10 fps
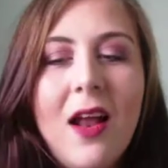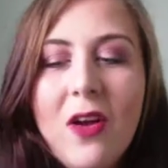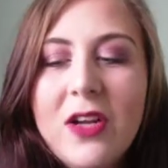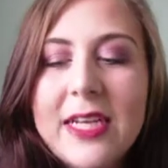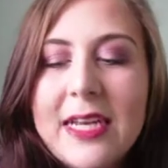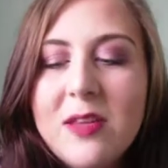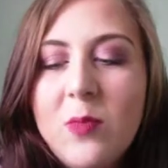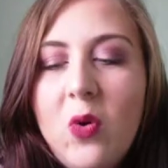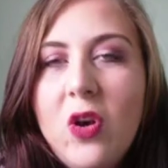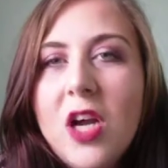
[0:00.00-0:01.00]
I like it.
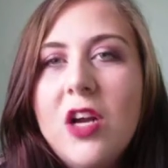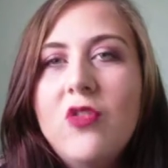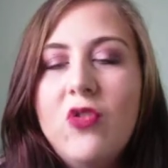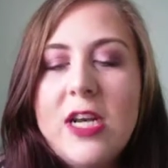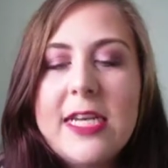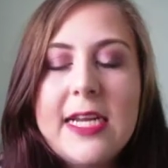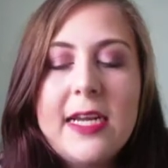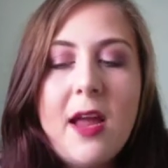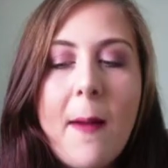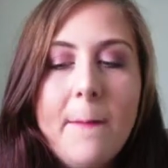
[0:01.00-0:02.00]
It's more like a
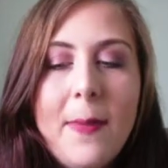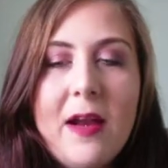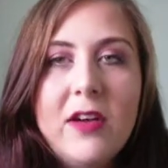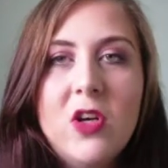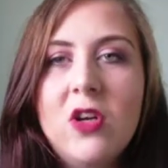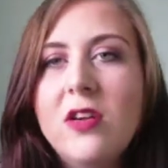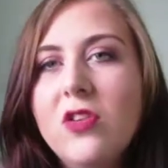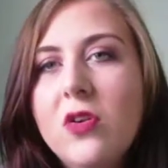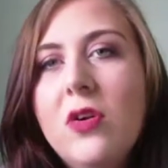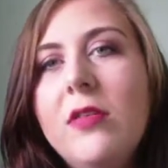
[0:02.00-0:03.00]
ruddy berry colour.
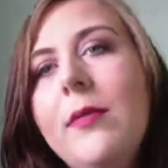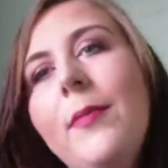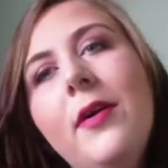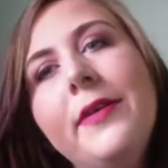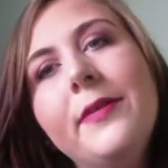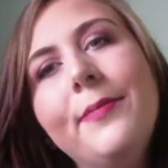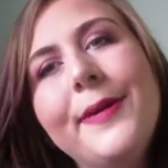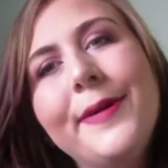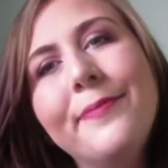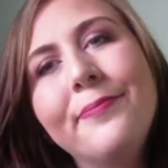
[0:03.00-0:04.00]
It sort of reminds me